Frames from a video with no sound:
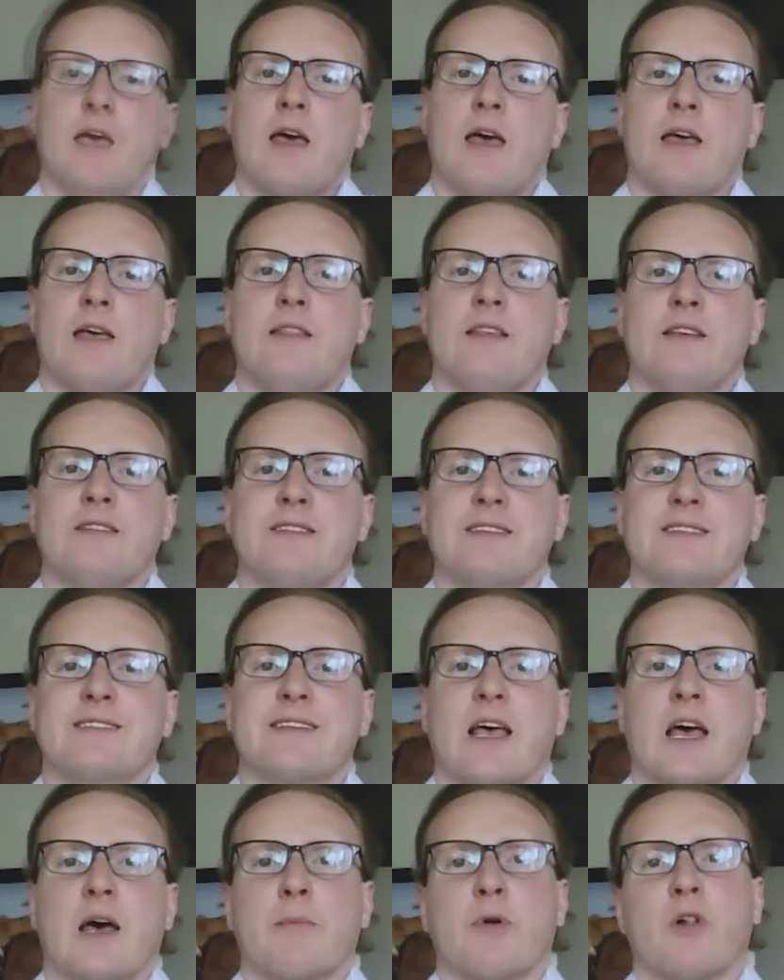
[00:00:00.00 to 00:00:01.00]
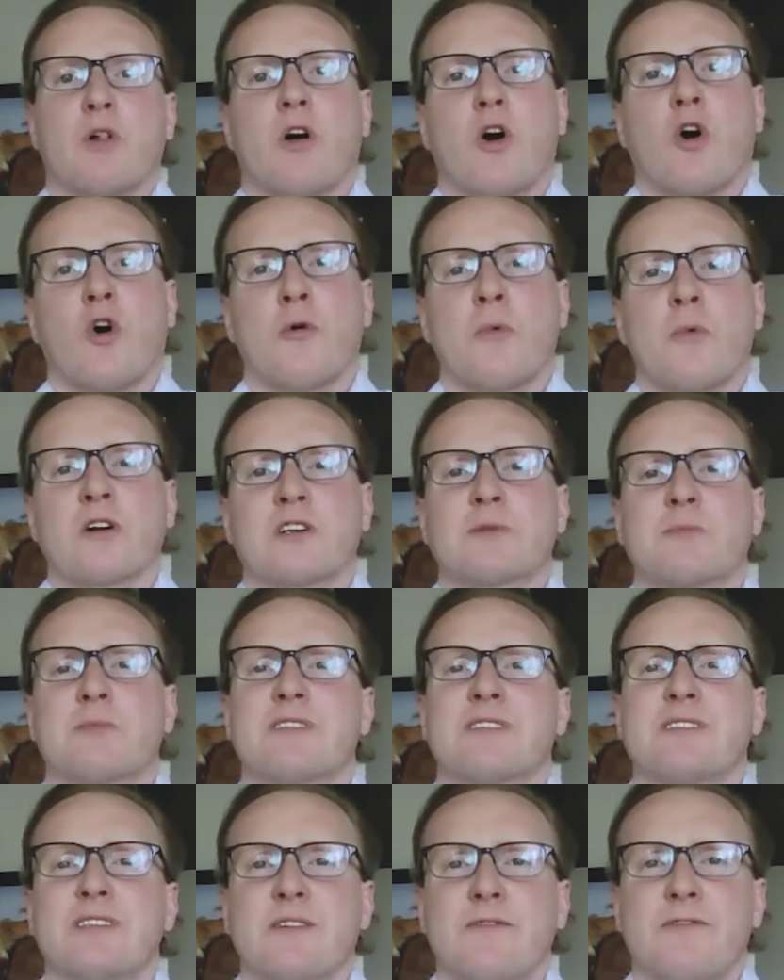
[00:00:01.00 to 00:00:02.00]
In this example, Omar
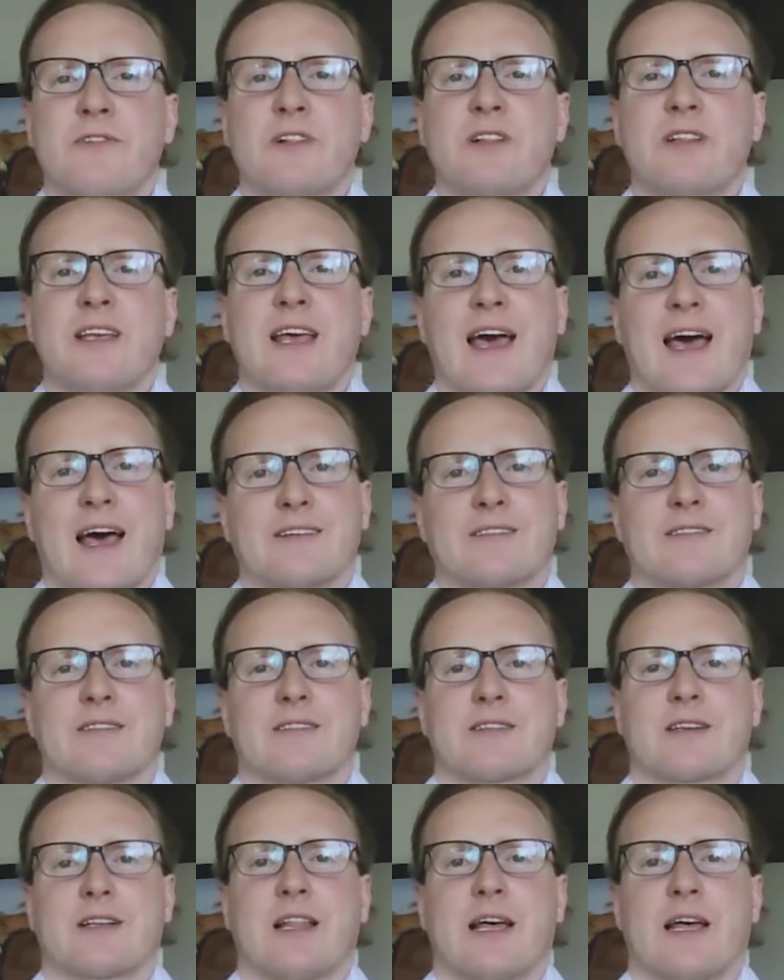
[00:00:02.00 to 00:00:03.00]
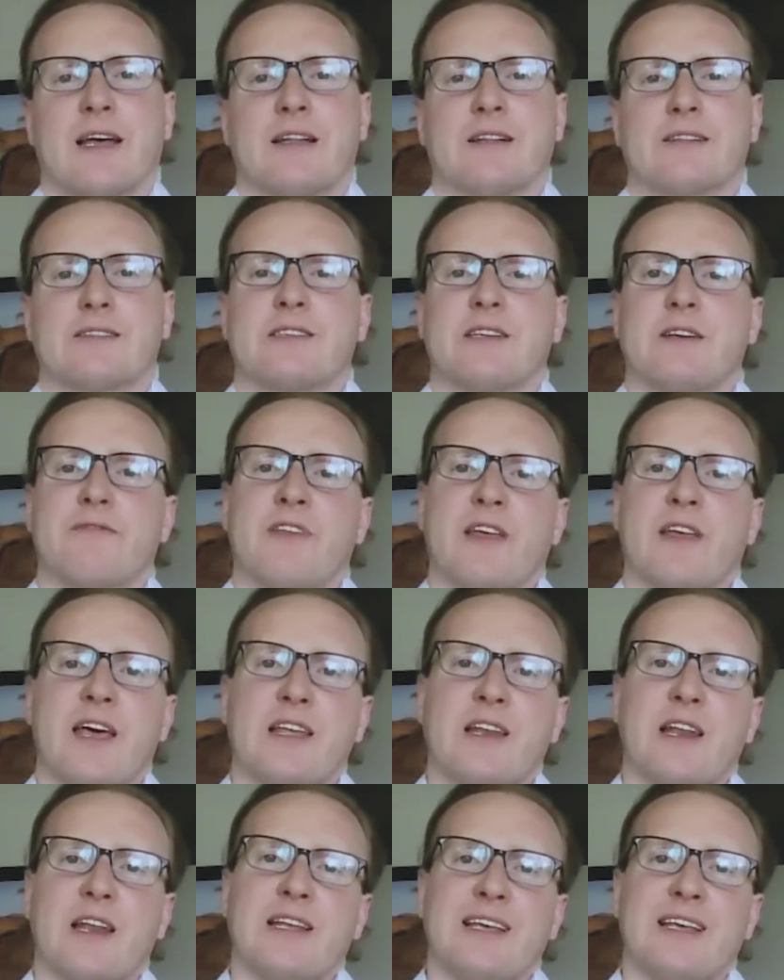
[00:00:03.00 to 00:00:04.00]
specifically asked his clients if they
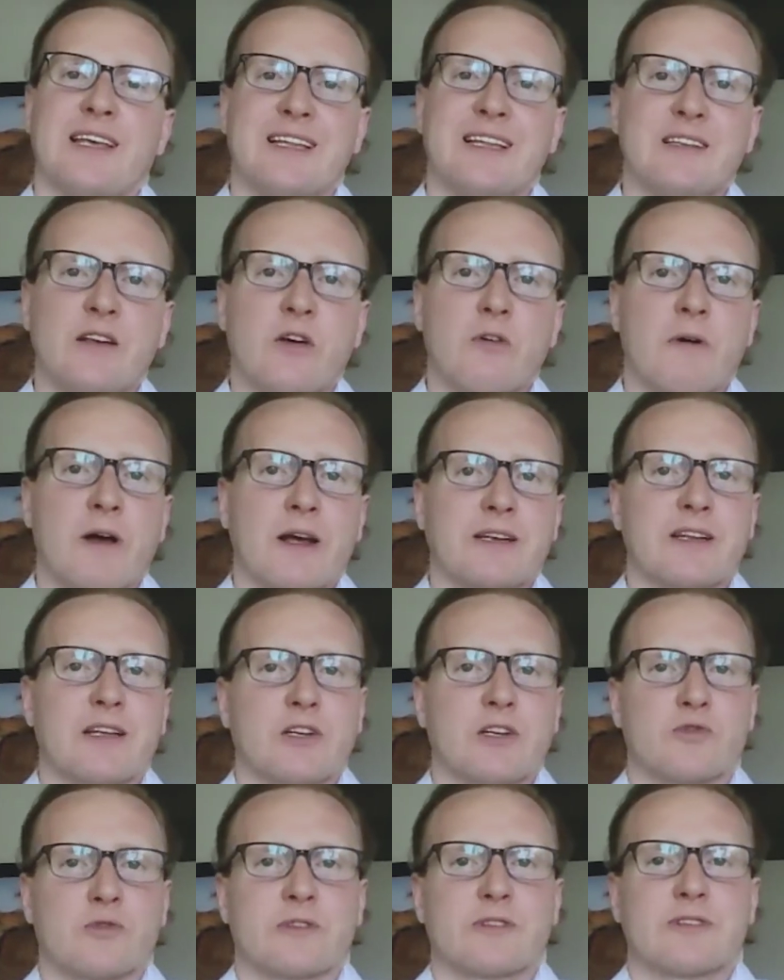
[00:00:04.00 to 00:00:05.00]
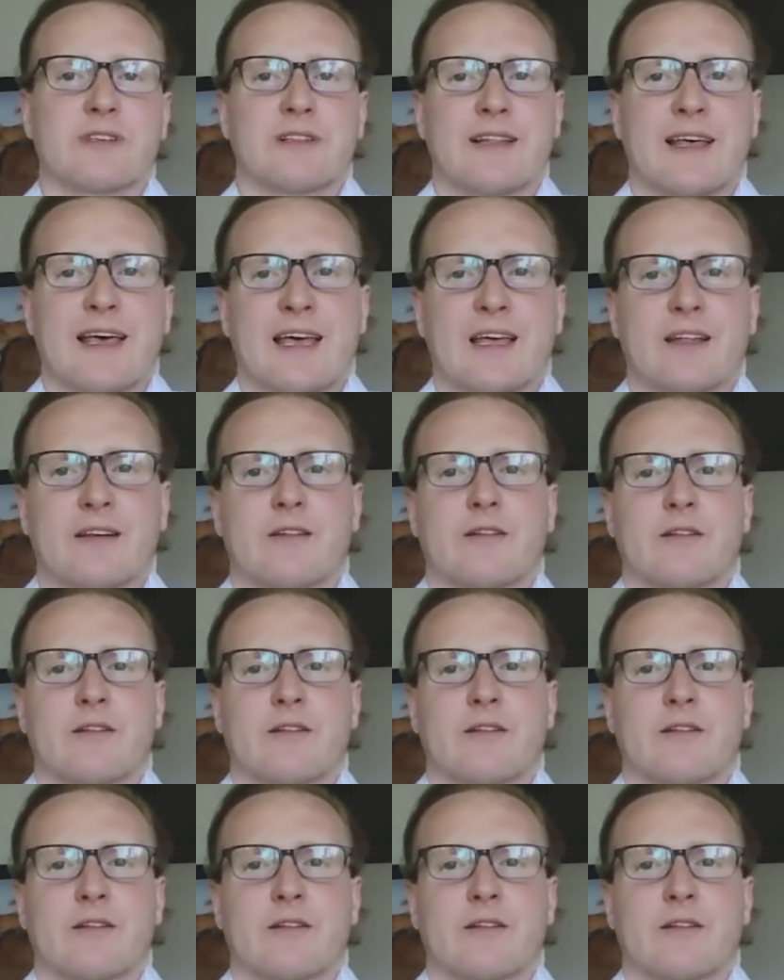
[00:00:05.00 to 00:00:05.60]
had any indirect interest in land.